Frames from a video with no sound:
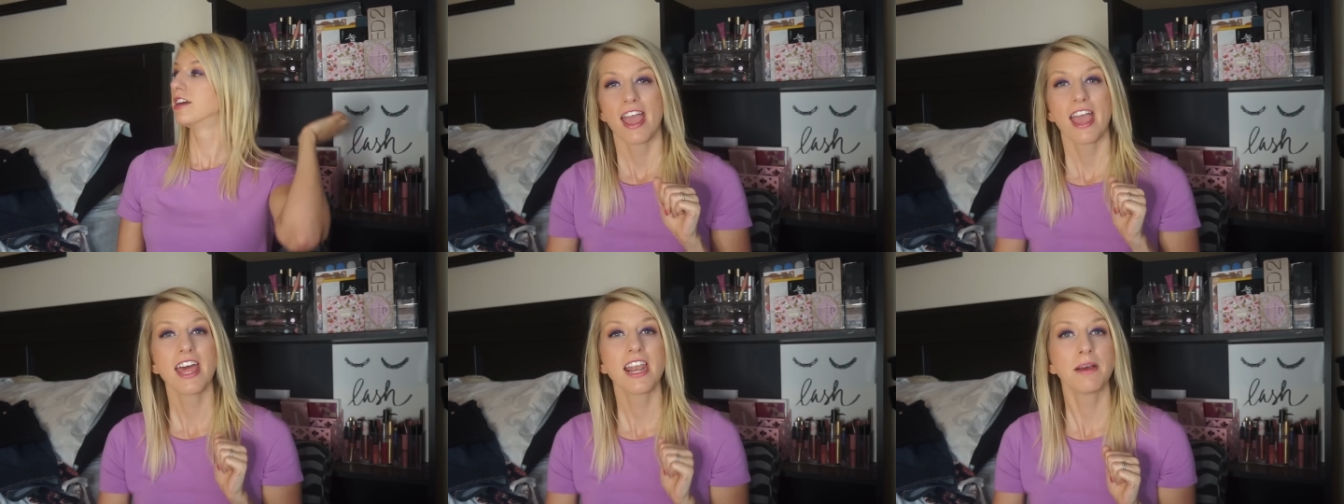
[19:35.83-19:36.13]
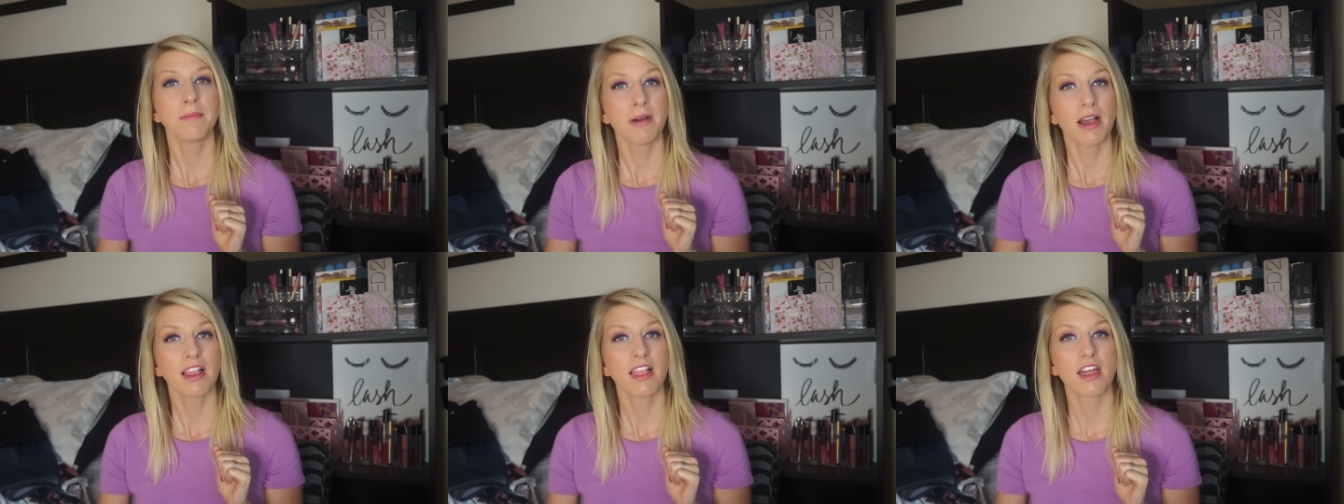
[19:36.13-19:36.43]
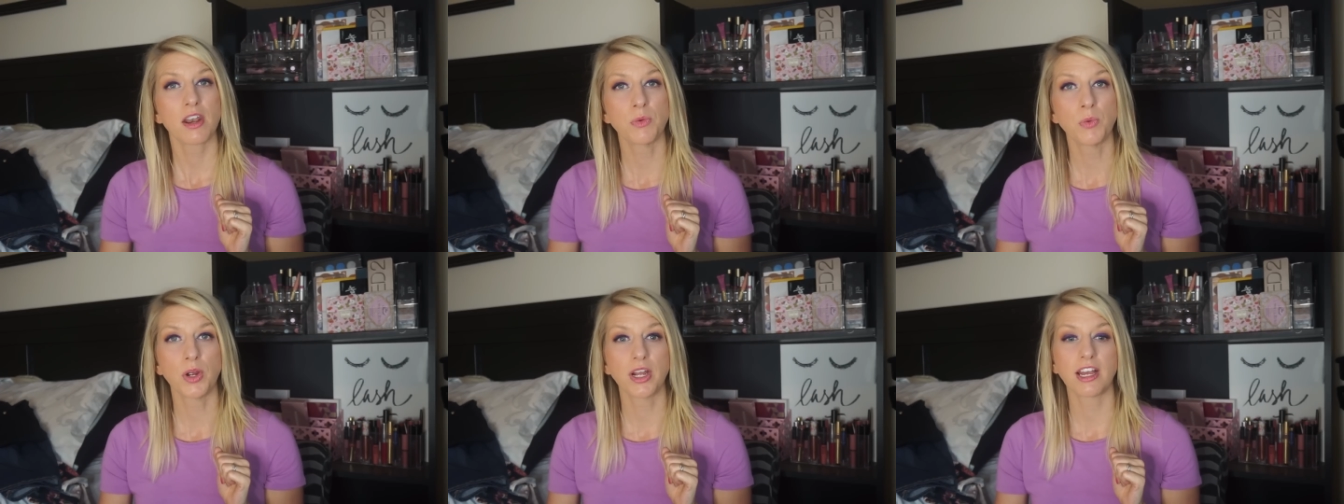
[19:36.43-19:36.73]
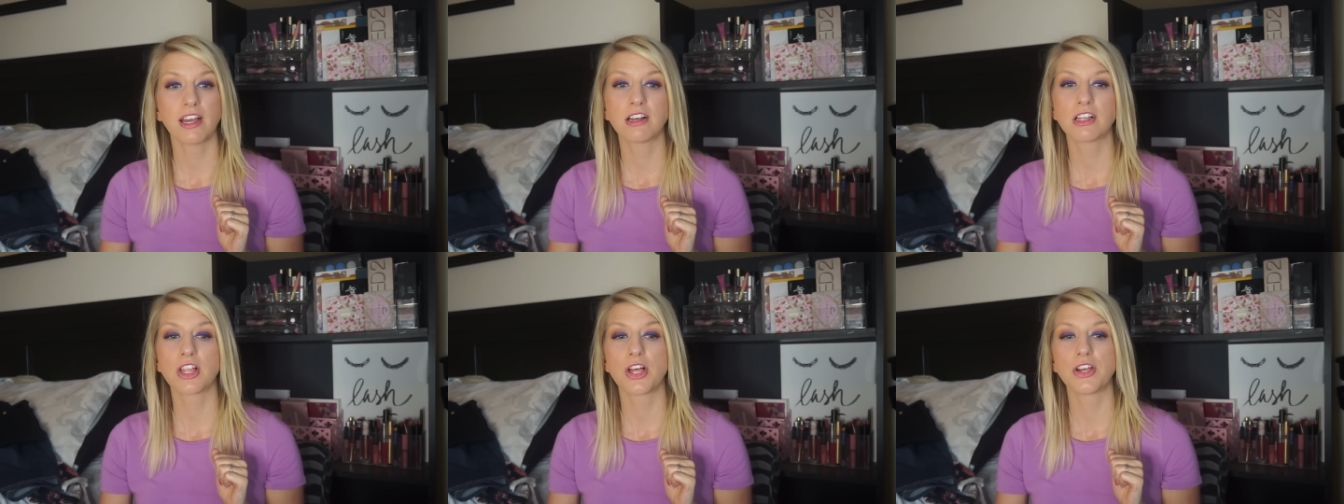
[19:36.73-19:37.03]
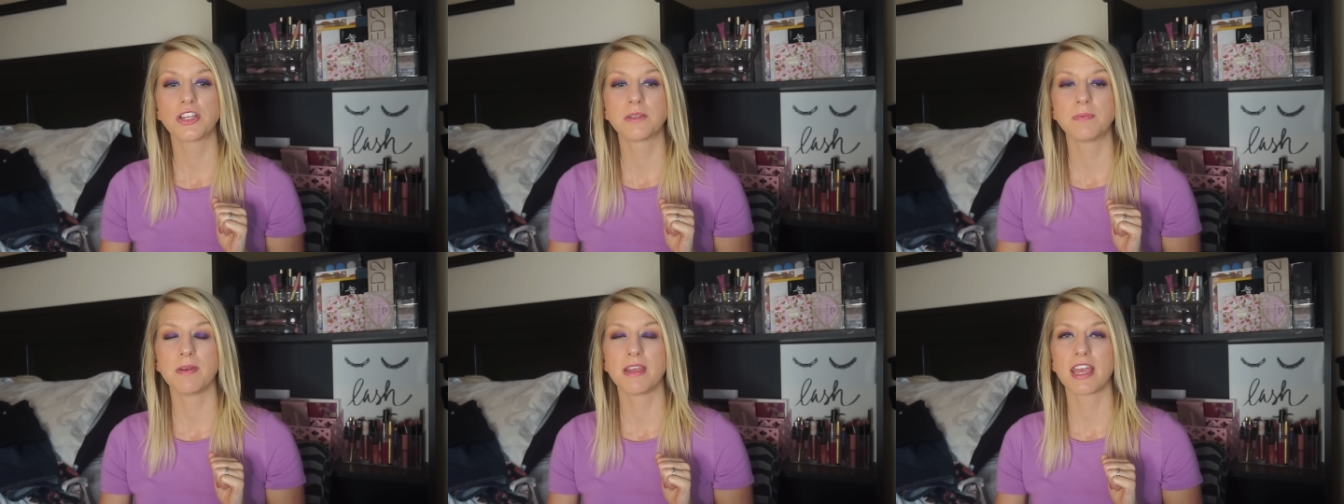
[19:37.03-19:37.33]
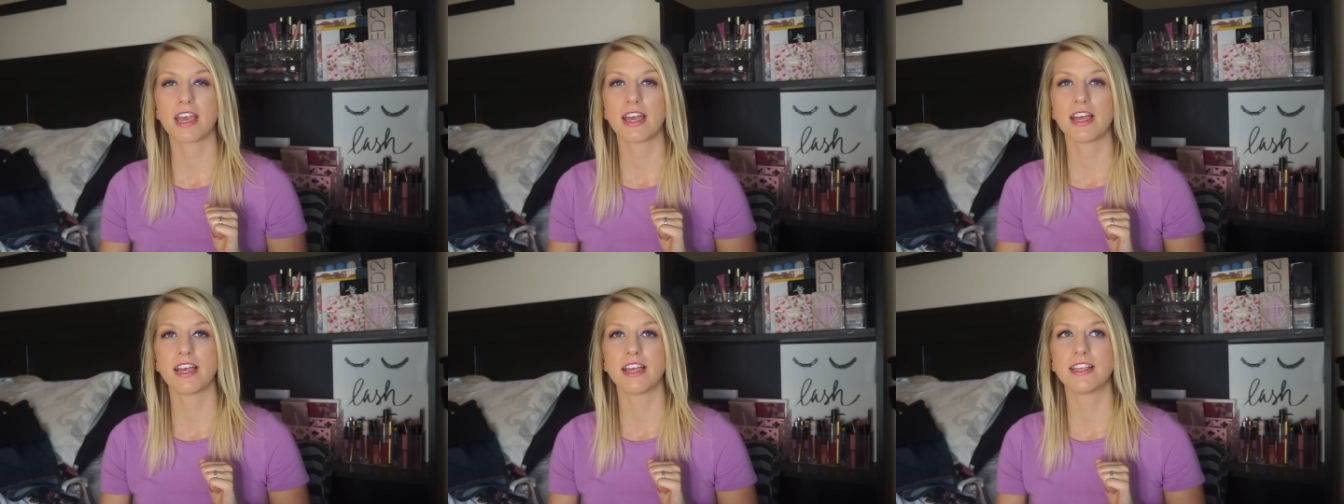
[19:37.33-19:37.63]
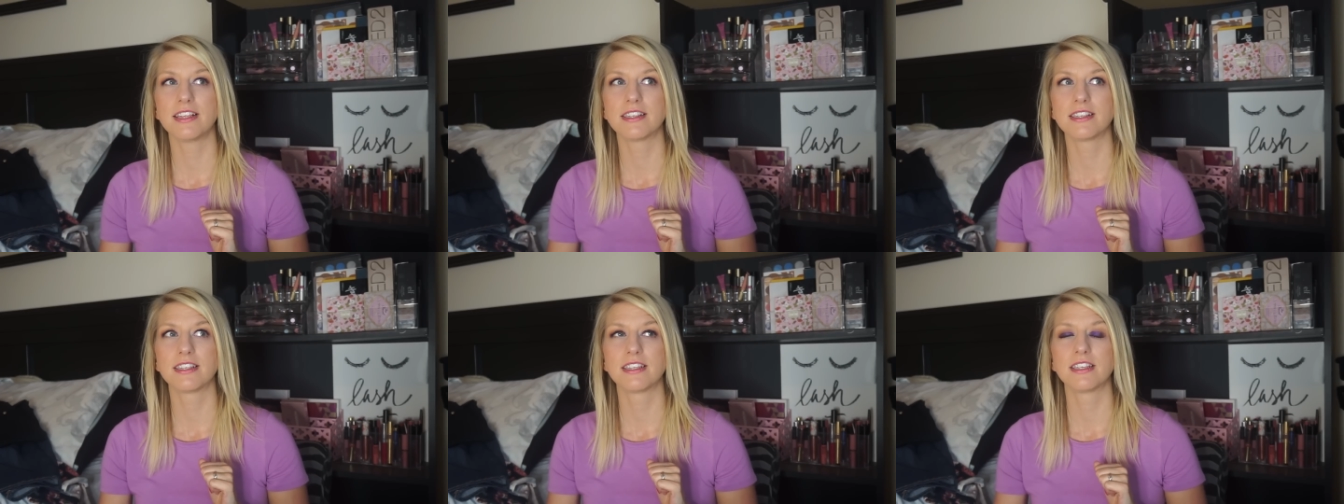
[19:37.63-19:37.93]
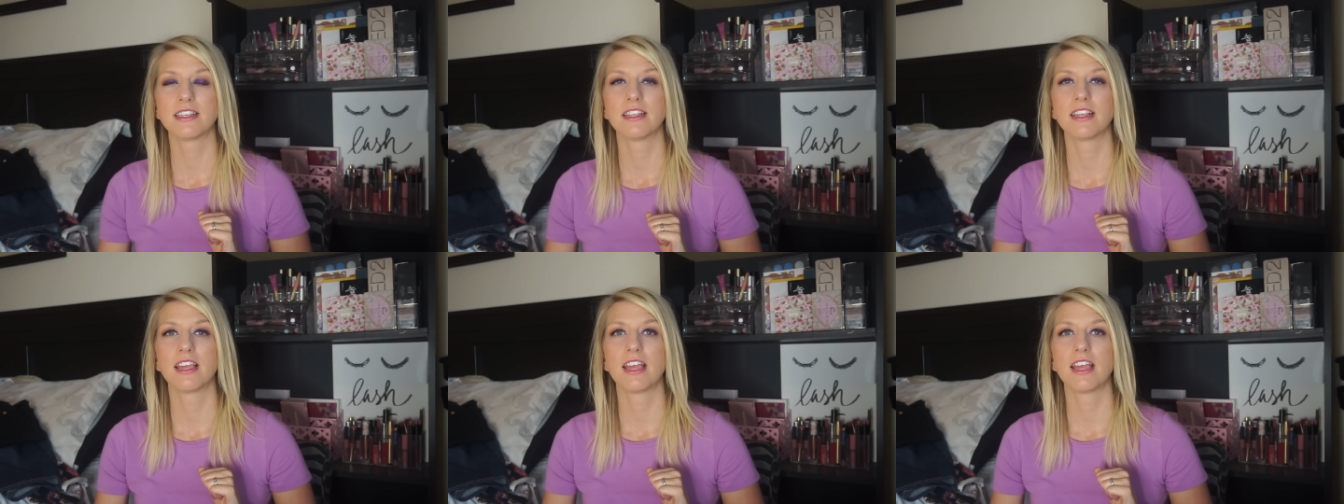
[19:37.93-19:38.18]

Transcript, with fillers: And I buy a lot of workout clothes because